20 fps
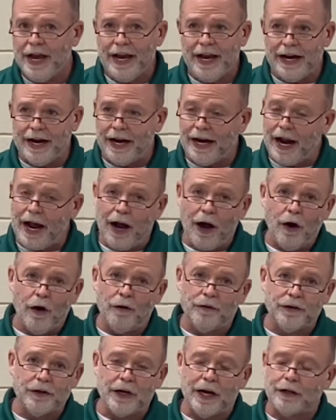And, and I
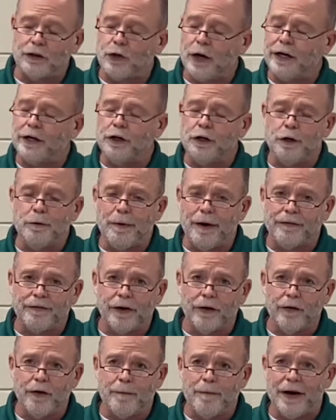often, I try to do my
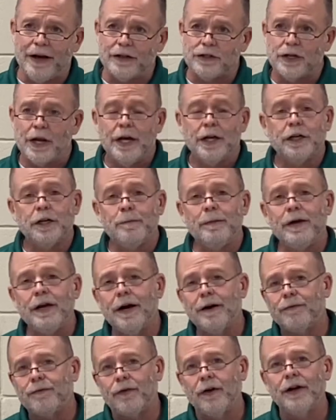very best to be
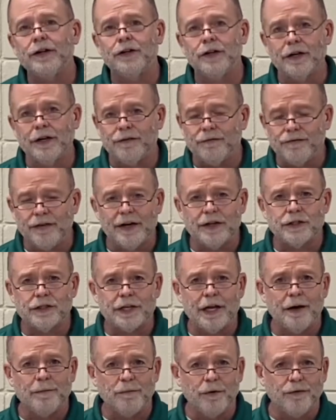upfront to confess
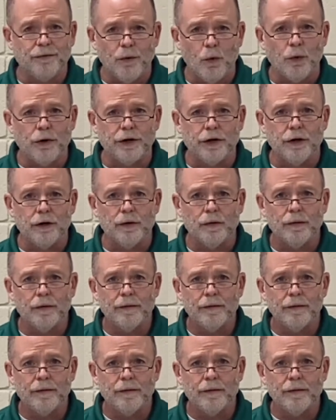that before you.